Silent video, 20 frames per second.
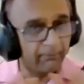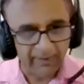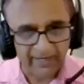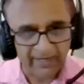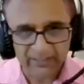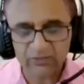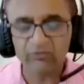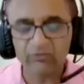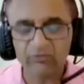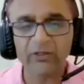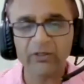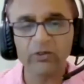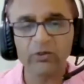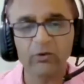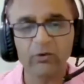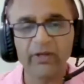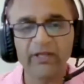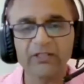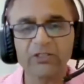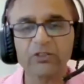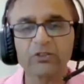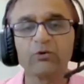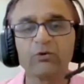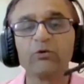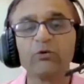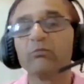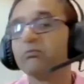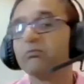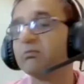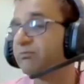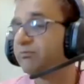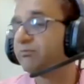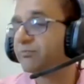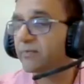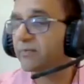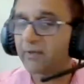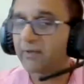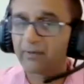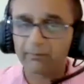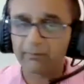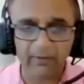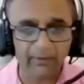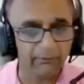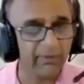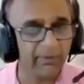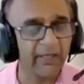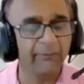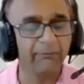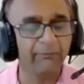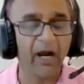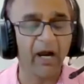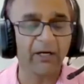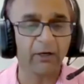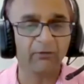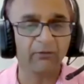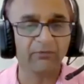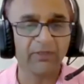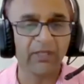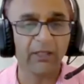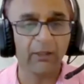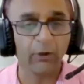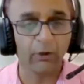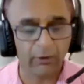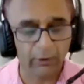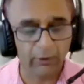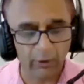best way to do is to be part of the